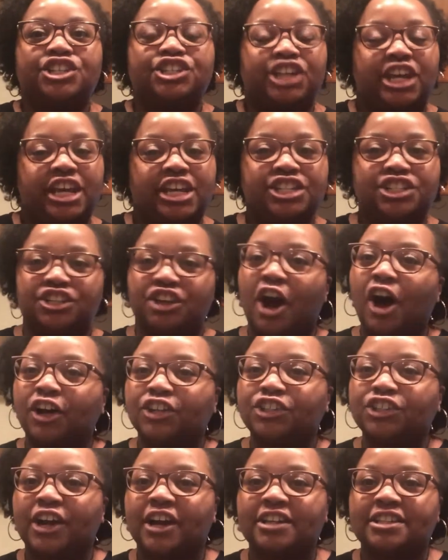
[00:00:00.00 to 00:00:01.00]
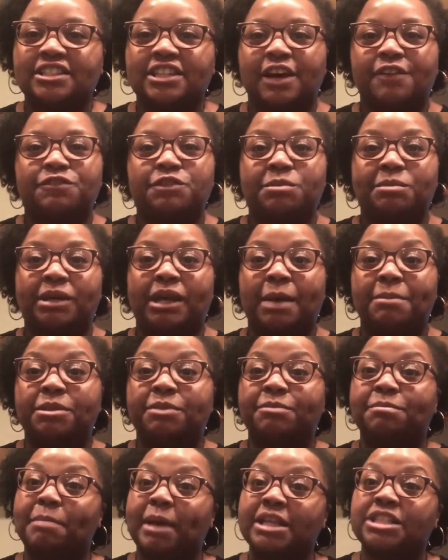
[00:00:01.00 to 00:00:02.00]
change and alter ourselves to become
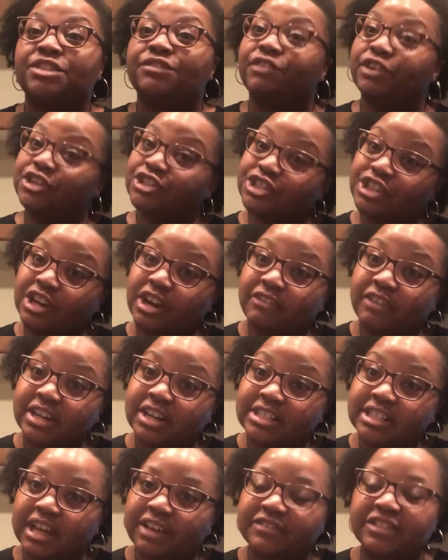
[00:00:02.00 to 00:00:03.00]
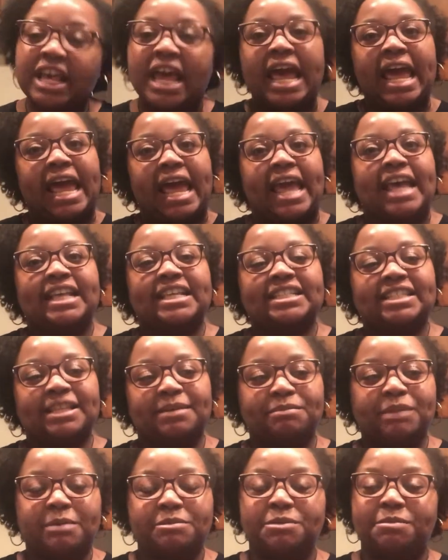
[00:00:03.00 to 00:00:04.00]
the best version of ourselves, it can
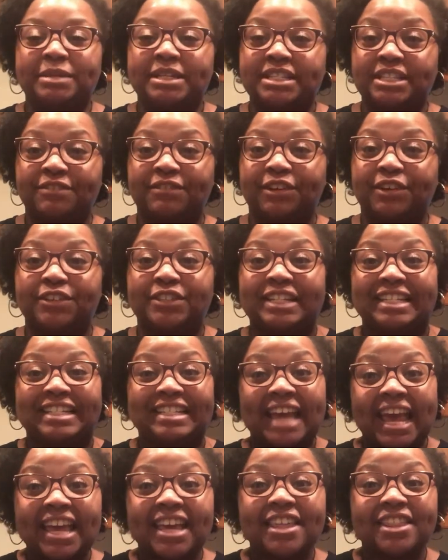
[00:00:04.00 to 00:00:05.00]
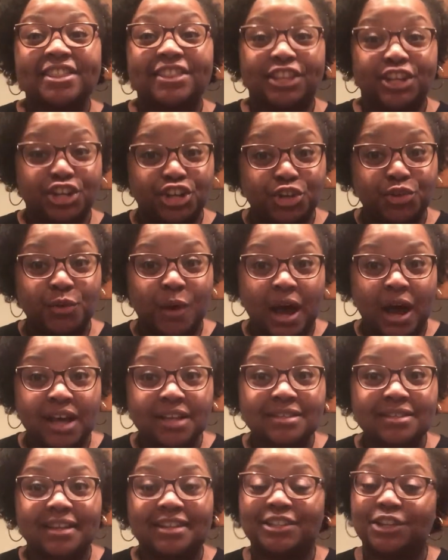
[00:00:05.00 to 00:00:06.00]
sometimes be difficult to take the new
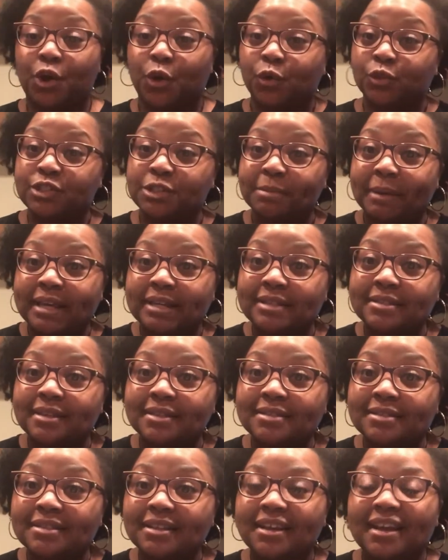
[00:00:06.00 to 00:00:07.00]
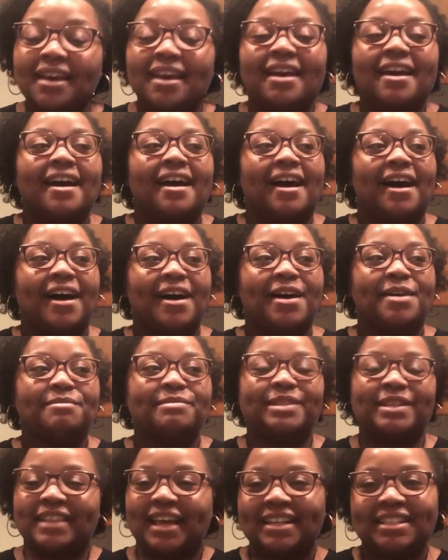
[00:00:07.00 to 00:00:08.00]
us into old spaces.
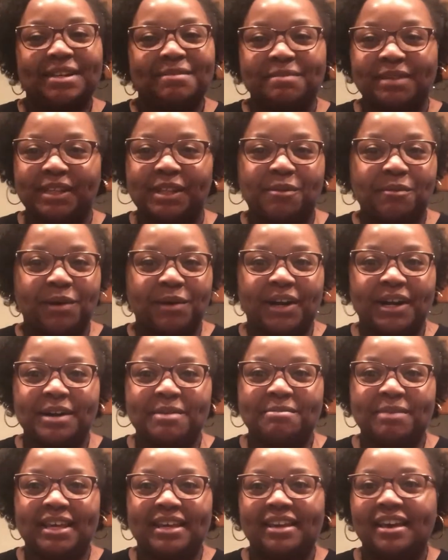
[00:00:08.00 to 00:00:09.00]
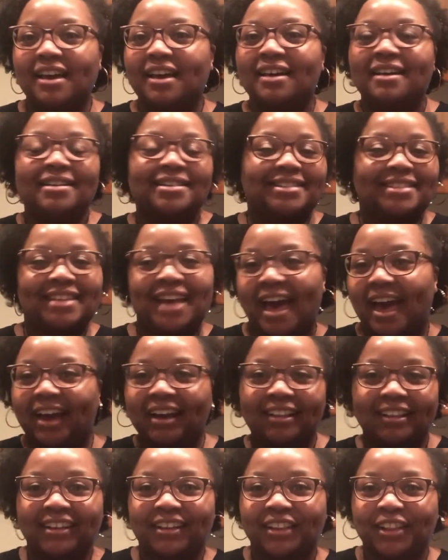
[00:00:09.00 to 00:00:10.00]
Um, so that's something that we're gonna be
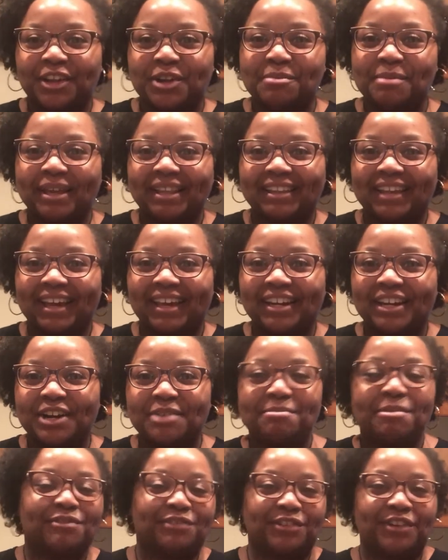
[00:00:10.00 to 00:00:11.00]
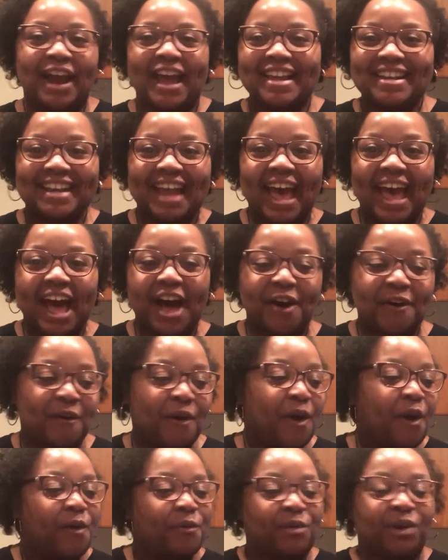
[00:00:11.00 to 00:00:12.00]
tackling a little bit later, but for right
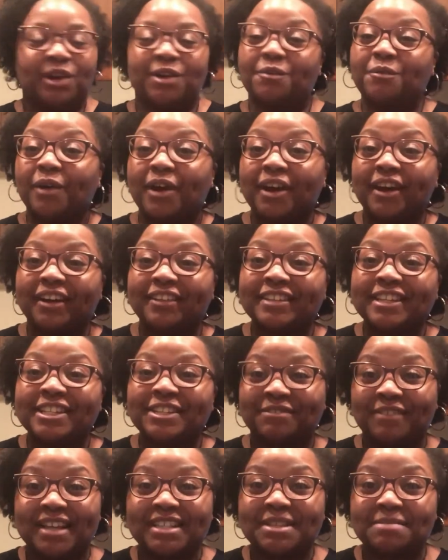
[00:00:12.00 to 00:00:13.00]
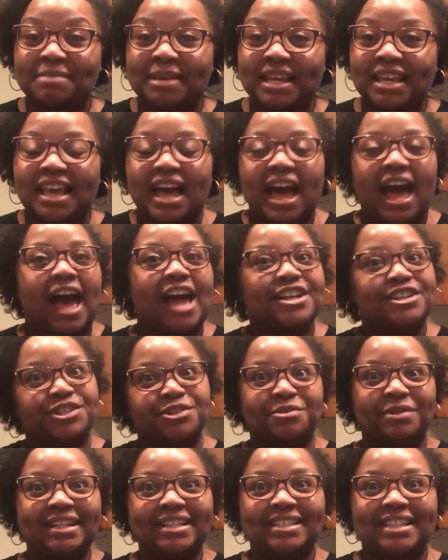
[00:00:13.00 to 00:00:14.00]
now, we're gonna work on this recipe. I
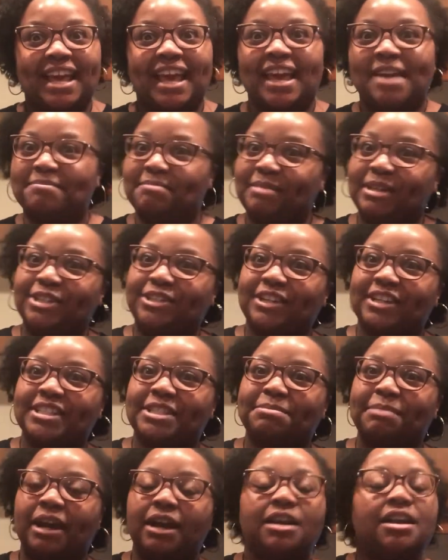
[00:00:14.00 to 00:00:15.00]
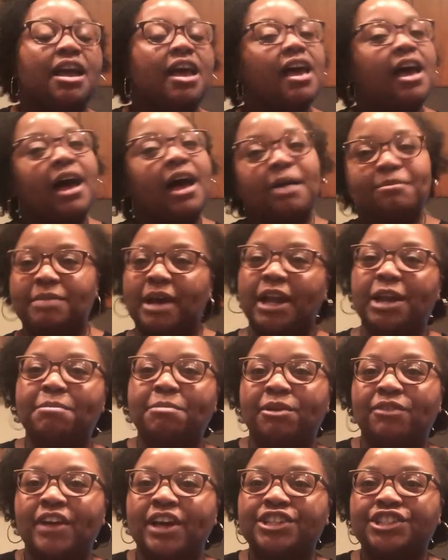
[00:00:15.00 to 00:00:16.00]
do wanna say and be transparent, I'm not a
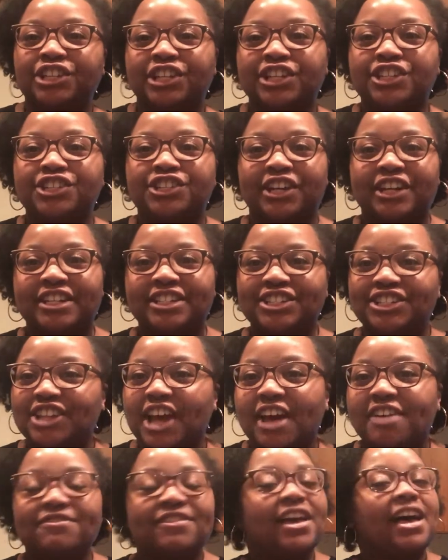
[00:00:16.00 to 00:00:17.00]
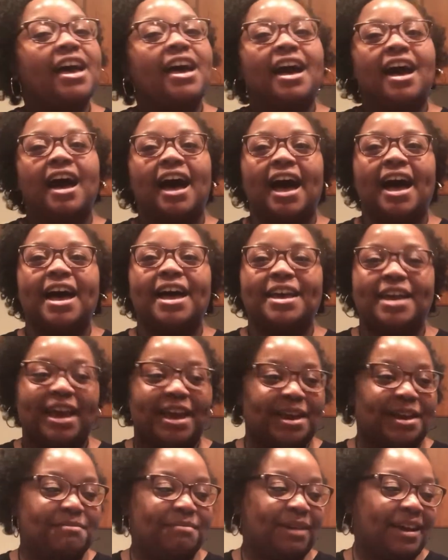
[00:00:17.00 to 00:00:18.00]
professionally trained chef. I
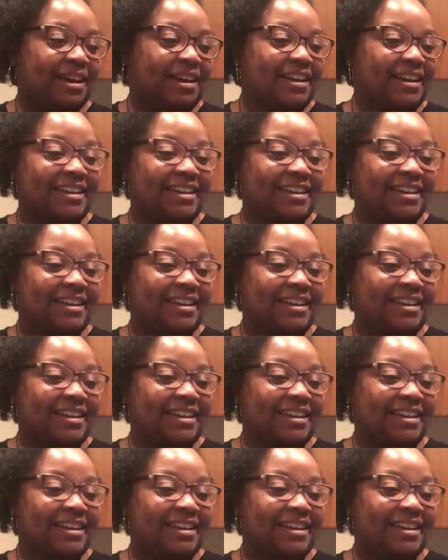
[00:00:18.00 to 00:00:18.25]
am